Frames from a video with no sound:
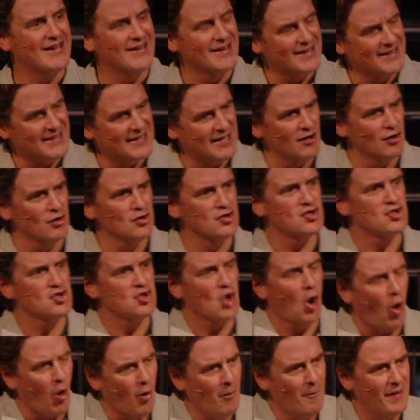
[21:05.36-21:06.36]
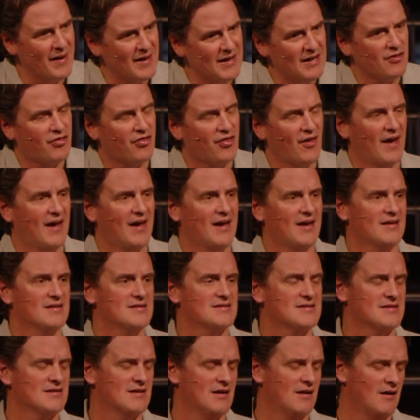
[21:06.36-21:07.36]
can kill so many
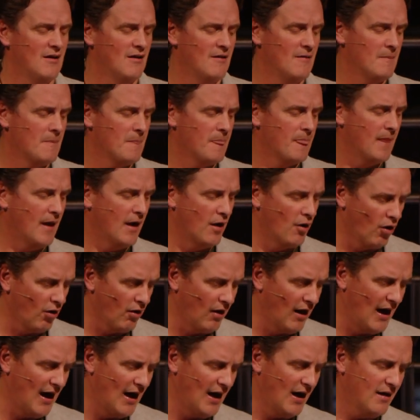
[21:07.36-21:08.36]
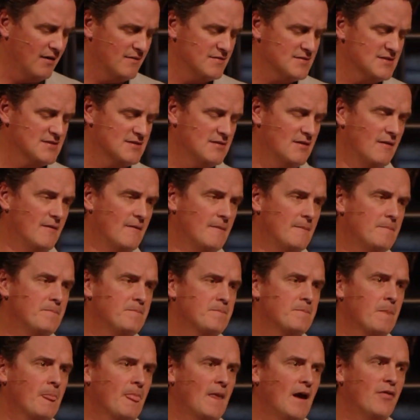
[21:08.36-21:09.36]
things in our lives.
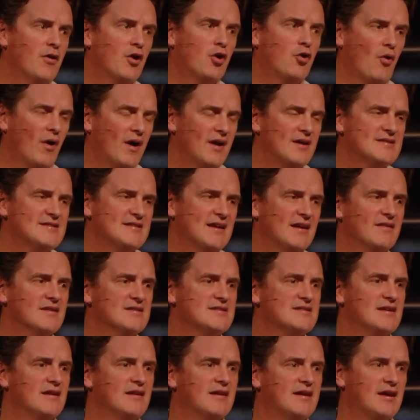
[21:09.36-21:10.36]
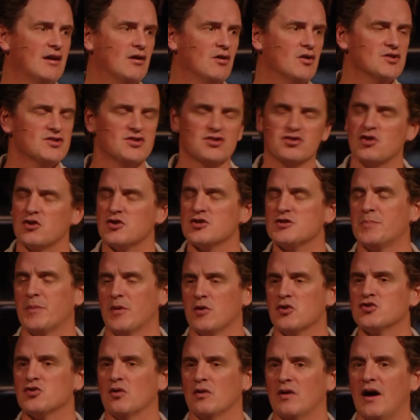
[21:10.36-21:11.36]
And the greatest thing that sin kills is our
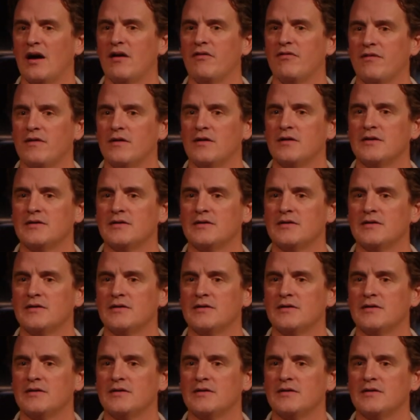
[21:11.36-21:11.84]
spiritual life.